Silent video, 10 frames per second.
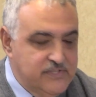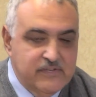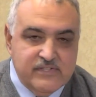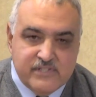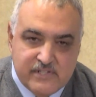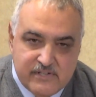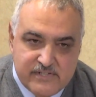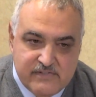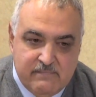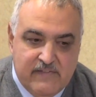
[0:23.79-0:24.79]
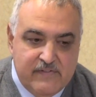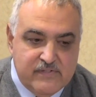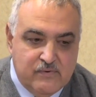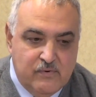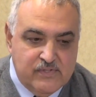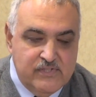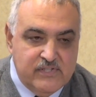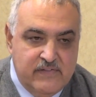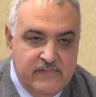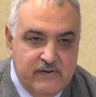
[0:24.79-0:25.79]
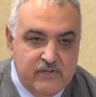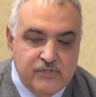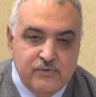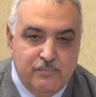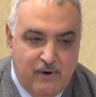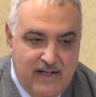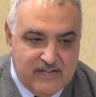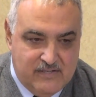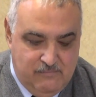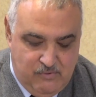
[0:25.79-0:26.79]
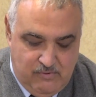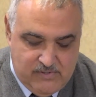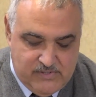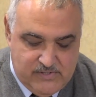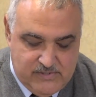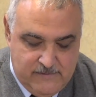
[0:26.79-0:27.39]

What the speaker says: There are a series of methods courses, and there are 2 practicum courses.